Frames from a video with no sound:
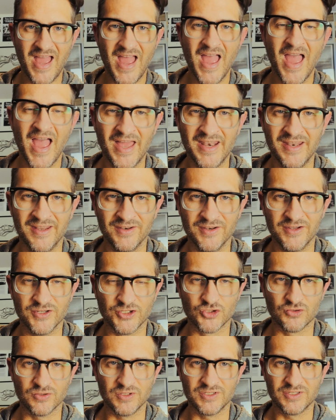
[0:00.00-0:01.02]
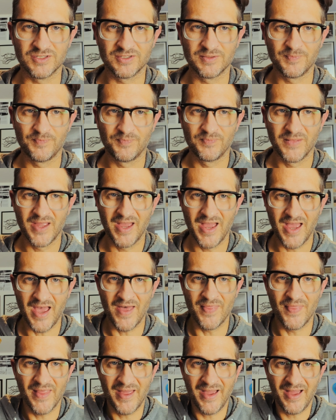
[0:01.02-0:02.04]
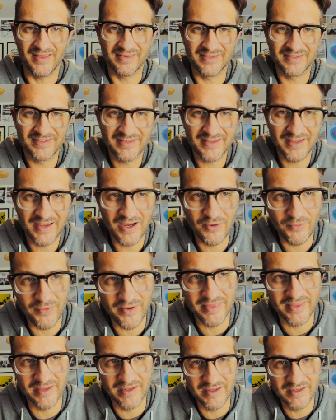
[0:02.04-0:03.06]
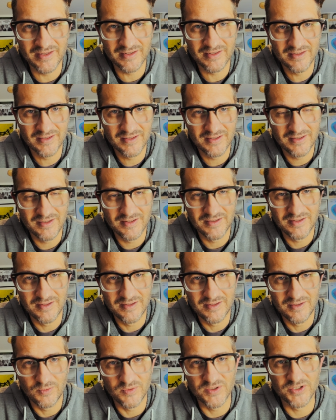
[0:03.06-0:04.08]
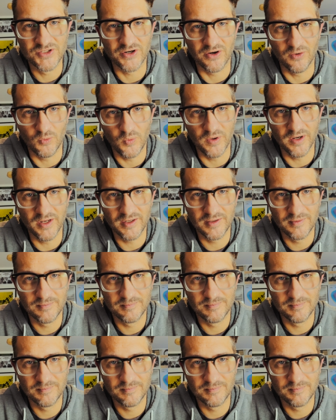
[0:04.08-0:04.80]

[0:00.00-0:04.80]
and industries. And that's how I think we start winning.